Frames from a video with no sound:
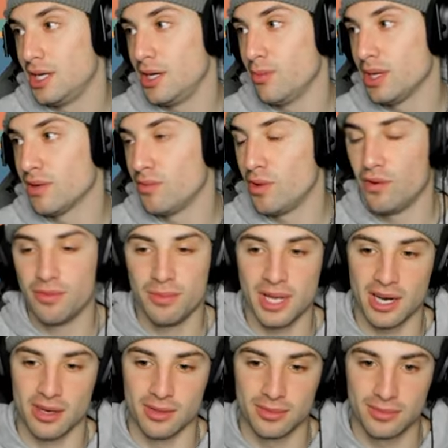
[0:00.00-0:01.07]
And we can roll from
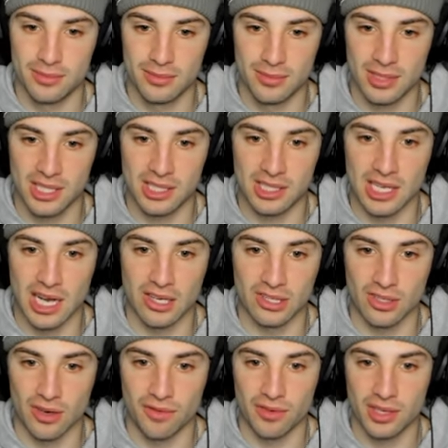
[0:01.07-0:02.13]
there. That's a solid
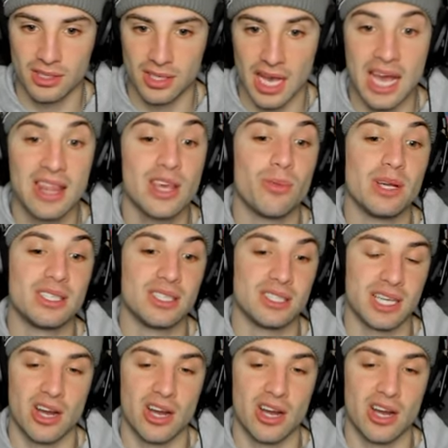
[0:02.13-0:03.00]
start for us. And they wasted